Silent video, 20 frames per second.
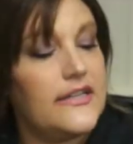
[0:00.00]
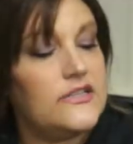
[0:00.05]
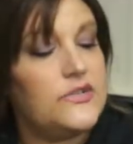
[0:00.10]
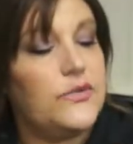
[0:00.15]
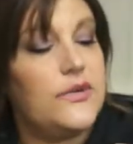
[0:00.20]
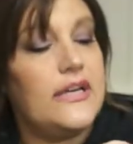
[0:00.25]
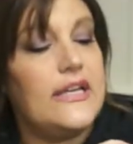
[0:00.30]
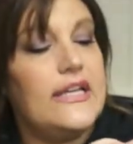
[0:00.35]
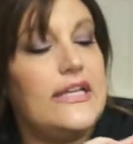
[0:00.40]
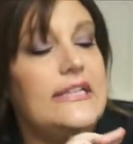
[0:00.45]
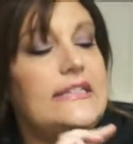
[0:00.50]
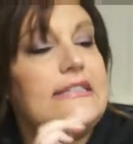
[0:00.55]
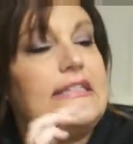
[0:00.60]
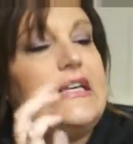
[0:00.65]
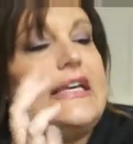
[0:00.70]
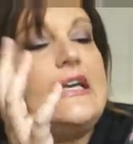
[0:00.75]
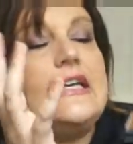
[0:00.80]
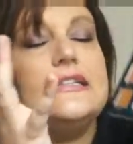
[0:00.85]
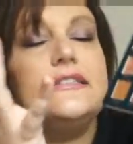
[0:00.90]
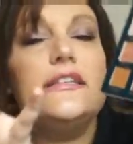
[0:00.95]
this one is
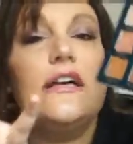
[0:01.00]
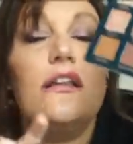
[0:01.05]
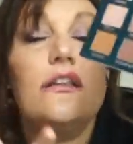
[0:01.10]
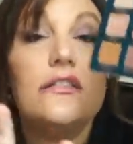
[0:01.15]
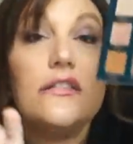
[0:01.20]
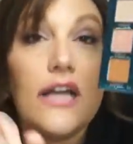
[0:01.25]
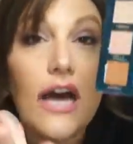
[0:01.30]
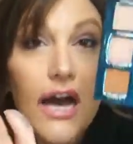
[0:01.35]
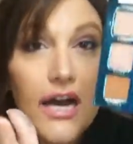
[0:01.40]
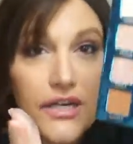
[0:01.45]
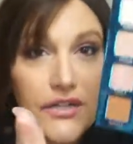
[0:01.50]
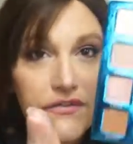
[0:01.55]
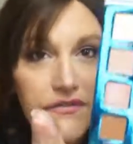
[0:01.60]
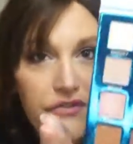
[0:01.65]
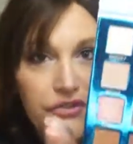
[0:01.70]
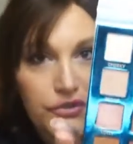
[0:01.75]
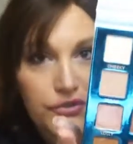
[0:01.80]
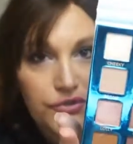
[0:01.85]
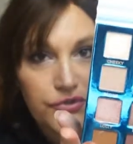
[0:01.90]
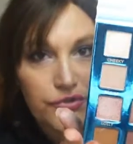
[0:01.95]
it is a lot
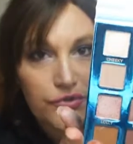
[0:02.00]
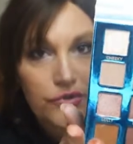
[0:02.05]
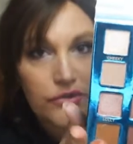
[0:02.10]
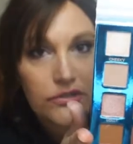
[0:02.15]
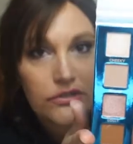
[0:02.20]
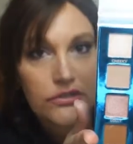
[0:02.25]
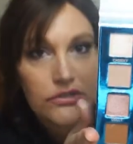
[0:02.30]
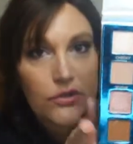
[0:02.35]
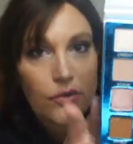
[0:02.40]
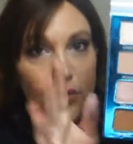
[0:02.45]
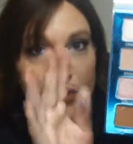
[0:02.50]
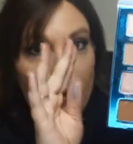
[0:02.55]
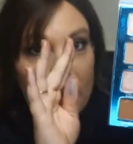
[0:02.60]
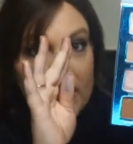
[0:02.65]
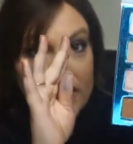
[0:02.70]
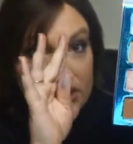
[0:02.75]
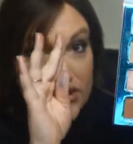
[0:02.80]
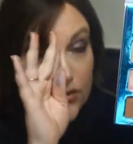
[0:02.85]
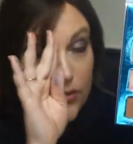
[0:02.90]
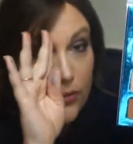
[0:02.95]
of neutrals,
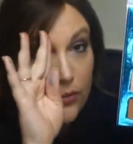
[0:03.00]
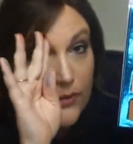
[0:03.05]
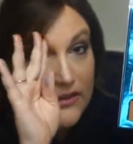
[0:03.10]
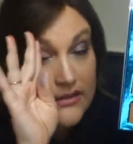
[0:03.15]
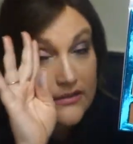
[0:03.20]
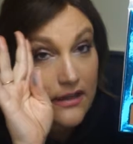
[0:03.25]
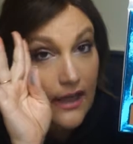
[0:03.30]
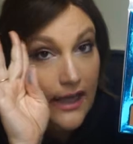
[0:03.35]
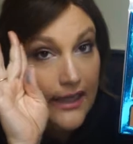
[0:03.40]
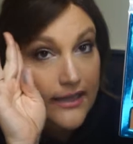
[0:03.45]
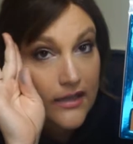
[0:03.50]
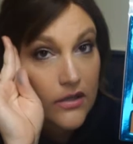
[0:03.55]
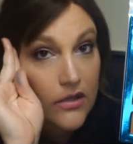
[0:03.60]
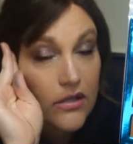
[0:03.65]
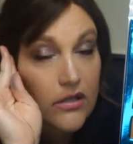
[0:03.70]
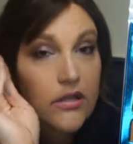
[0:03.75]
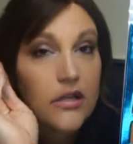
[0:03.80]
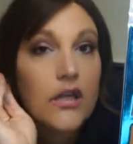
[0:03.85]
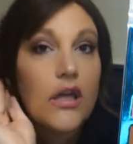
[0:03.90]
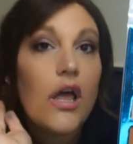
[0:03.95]
which we
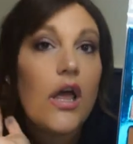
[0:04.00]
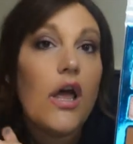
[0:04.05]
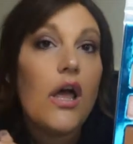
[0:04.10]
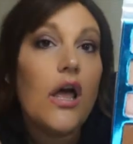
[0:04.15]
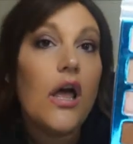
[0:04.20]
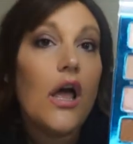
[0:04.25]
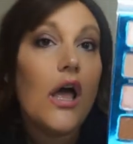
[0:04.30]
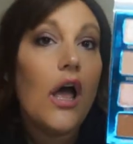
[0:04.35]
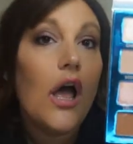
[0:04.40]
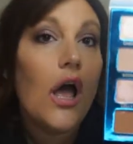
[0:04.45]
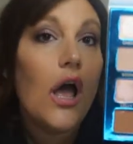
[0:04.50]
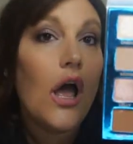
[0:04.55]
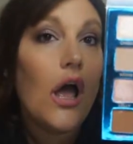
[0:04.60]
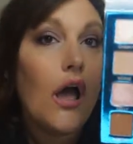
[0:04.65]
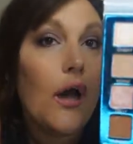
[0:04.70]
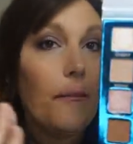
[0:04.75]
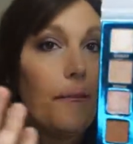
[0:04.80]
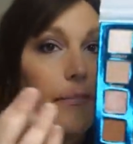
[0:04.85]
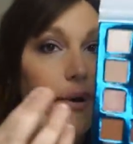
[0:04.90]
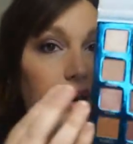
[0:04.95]
like.
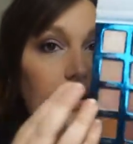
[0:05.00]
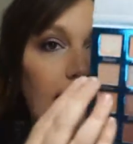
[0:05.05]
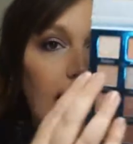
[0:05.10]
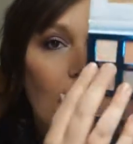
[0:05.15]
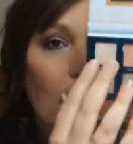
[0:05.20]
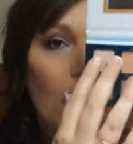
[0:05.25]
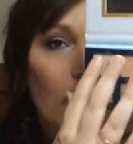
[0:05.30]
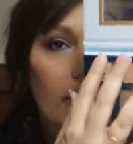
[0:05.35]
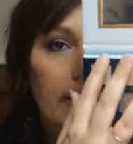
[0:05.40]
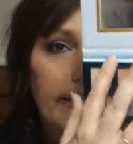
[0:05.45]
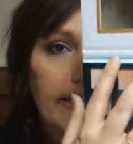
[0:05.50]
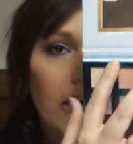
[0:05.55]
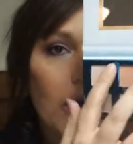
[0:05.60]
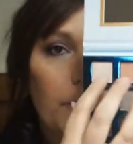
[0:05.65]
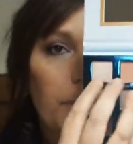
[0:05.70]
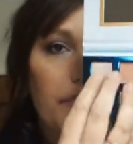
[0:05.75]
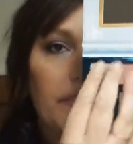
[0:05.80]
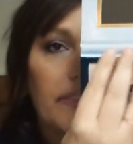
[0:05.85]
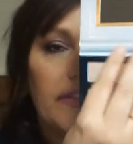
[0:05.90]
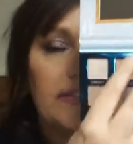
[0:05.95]
But it, like
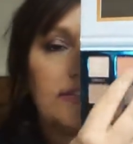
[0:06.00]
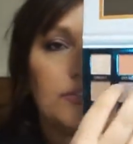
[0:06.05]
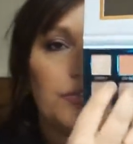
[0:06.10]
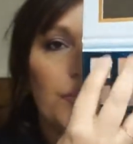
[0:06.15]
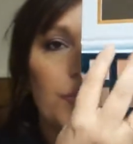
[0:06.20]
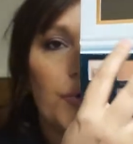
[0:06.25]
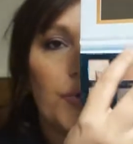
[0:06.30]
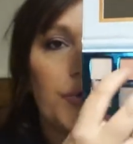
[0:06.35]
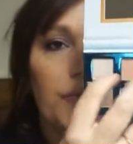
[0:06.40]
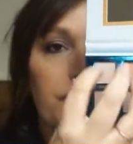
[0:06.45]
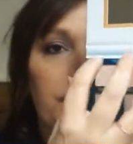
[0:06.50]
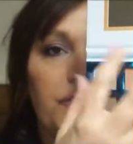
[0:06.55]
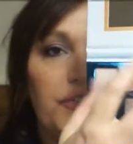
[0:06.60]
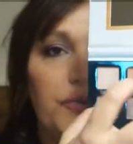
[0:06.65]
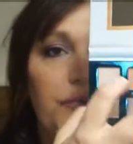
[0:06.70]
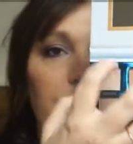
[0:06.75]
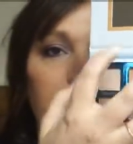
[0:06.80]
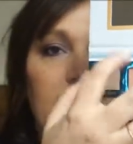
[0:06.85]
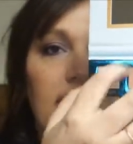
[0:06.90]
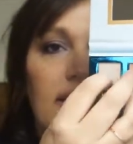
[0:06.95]
up in this corner, if
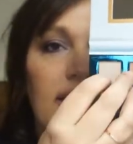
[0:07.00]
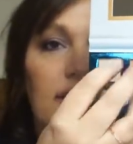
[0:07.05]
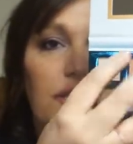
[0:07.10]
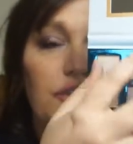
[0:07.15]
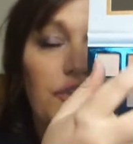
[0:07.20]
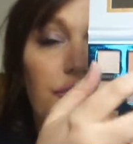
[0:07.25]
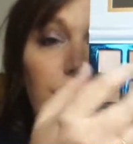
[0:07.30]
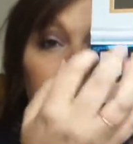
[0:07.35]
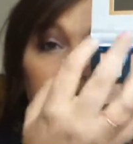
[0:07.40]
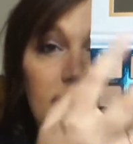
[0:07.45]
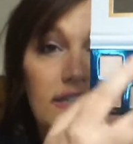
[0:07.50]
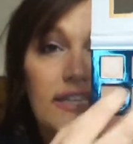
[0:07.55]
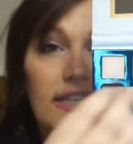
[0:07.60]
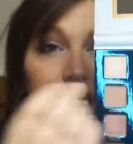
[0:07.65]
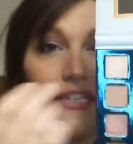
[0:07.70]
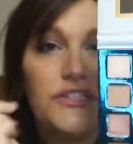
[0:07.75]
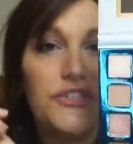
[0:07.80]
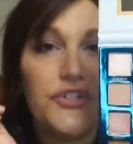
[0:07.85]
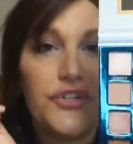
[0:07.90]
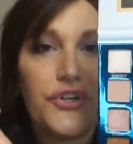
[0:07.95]
you use
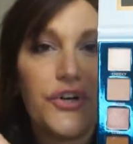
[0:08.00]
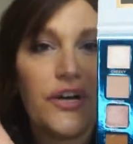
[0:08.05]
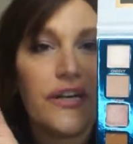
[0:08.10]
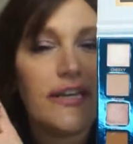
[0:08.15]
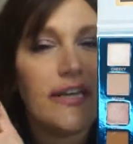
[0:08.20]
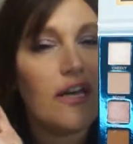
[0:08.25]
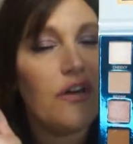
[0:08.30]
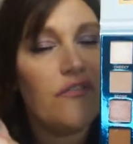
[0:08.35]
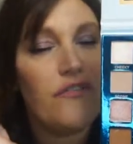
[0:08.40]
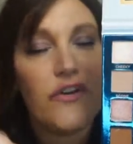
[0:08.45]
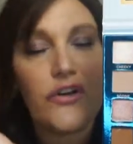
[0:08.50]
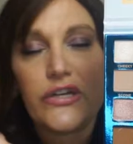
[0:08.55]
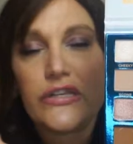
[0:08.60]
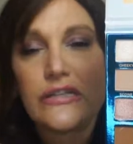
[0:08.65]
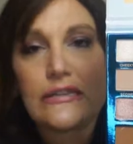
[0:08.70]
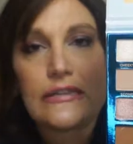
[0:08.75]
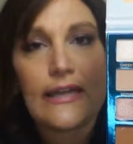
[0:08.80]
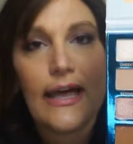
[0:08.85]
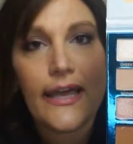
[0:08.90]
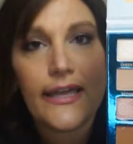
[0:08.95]
these, you're going to get a very
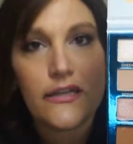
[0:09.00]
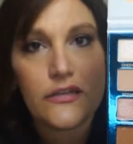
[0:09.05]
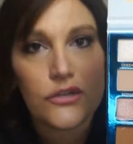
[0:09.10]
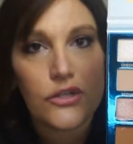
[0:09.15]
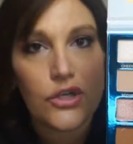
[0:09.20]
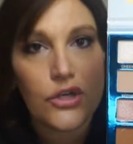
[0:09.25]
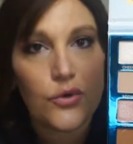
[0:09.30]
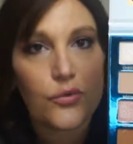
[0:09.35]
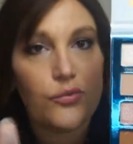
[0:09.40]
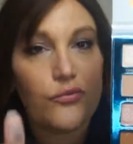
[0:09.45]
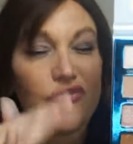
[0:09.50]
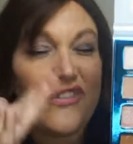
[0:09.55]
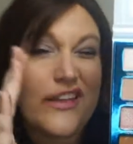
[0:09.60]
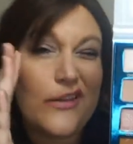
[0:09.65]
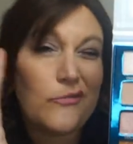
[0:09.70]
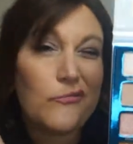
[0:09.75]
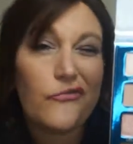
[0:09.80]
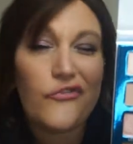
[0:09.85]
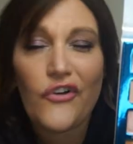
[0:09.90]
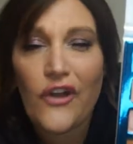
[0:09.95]
light look.
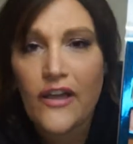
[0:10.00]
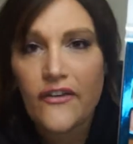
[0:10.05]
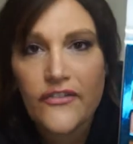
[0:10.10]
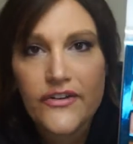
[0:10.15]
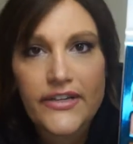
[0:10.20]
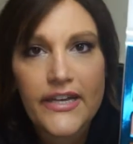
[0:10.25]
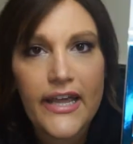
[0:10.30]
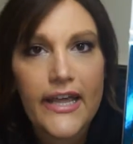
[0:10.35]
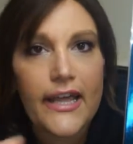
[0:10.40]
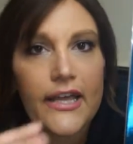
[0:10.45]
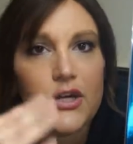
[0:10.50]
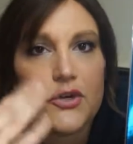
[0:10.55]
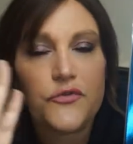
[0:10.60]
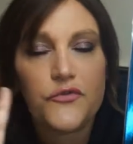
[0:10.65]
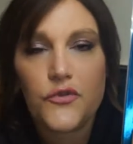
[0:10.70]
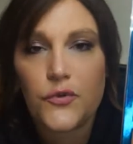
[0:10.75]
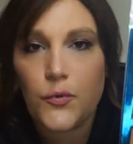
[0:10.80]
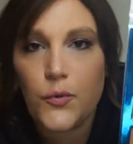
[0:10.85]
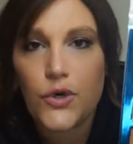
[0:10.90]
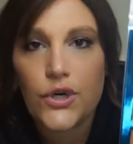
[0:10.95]
Like for every day or
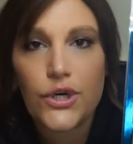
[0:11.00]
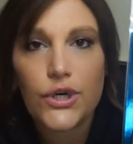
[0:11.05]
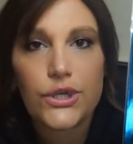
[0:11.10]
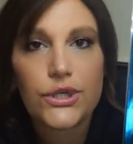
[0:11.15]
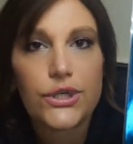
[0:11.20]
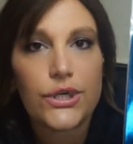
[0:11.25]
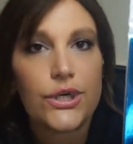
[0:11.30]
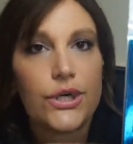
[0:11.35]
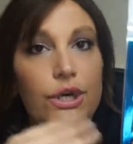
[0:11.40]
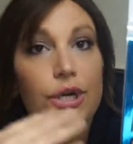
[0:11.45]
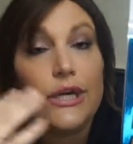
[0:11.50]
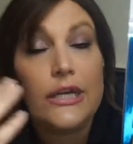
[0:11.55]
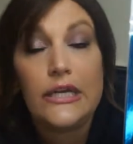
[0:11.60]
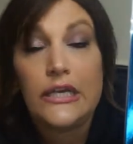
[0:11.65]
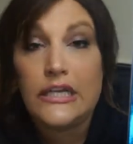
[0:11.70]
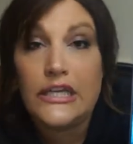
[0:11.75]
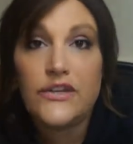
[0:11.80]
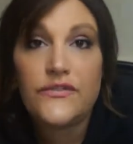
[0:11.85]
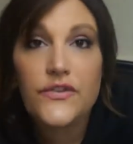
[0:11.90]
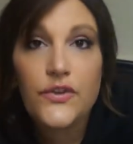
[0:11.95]
for work, or
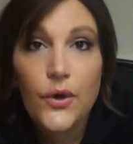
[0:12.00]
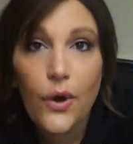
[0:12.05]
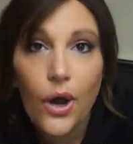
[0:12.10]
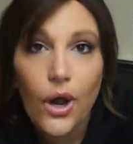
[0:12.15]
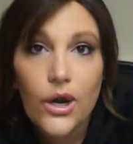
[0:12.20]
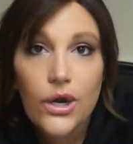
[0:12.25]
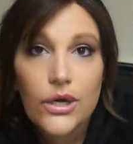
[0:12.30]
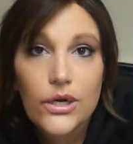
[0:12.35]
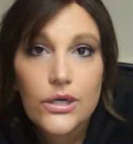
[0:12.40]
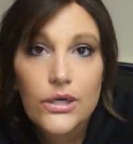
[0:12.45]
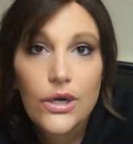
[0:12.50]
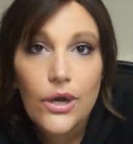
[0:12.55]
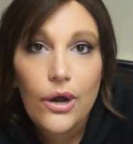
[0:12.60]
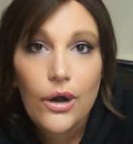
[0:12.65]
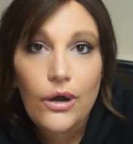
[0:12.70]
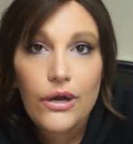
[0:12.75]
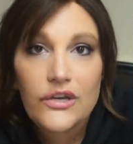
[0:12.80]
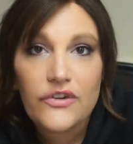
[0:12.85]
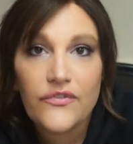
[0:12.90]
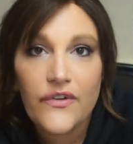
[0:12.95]
if you are
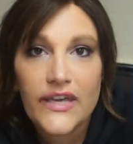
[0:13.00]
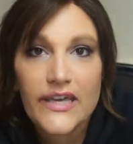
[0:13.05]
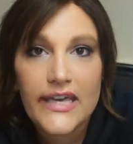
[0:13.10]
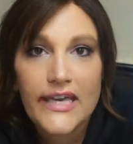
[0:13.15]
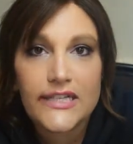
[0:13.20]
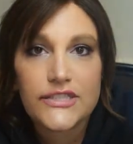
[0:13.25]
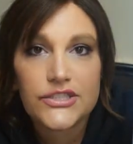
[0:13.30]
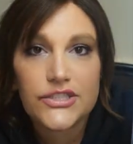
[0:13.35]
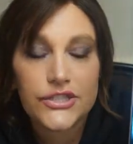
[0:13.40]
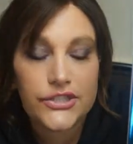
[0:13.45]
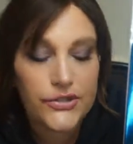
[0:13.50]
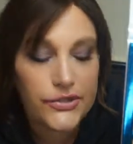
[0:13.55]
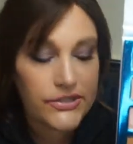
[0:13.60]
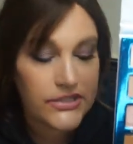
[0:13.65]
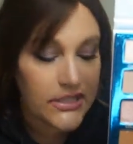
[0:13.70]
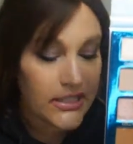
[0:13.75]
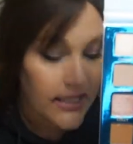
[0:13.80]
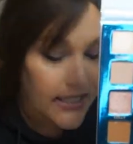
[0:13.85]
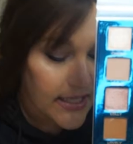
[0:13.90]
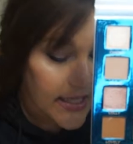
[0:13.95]
on vacation
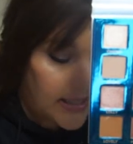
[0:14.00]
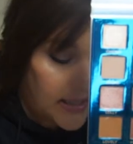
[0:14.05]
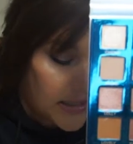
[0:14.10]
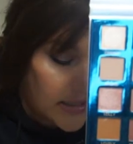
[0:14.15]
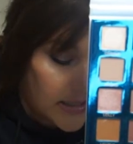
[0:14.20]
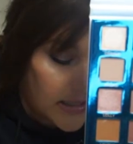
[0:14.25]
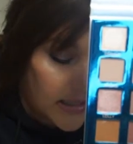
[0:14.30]
using it.